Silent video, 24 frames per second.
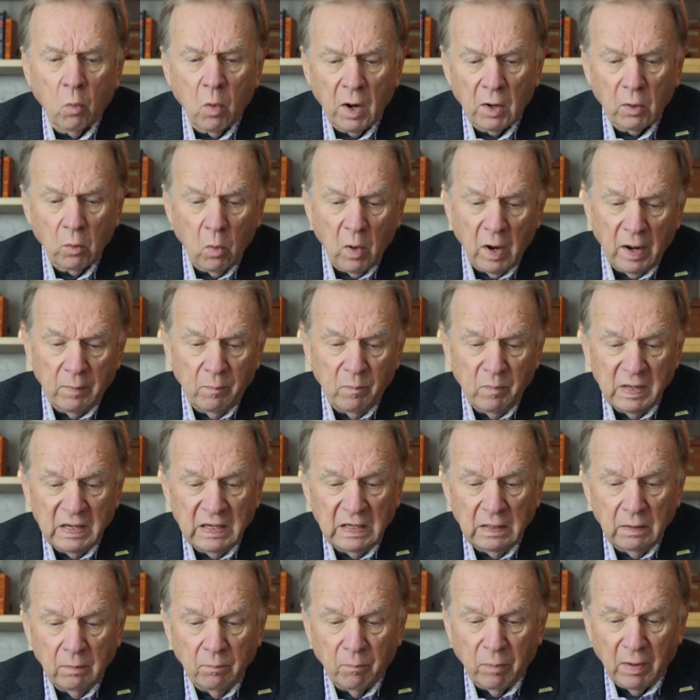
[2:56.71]
What do I
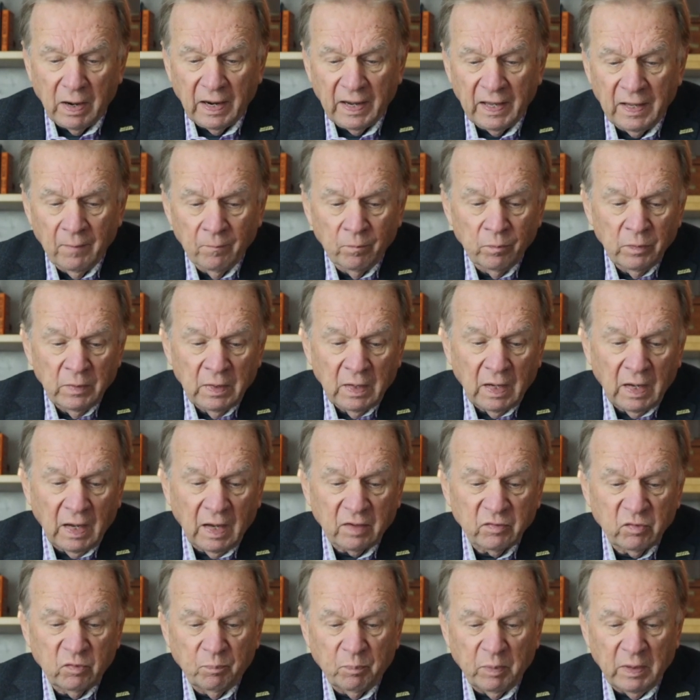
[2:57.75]
mean by
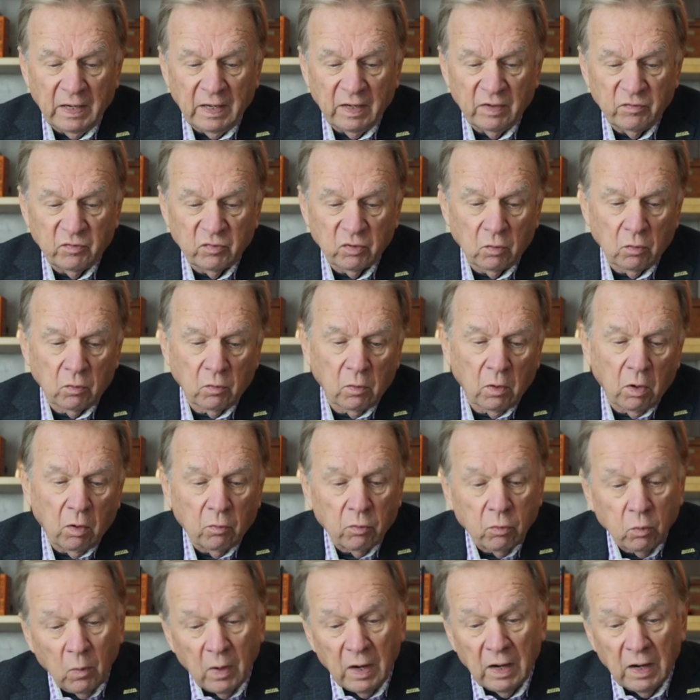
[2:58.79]
exponential growth?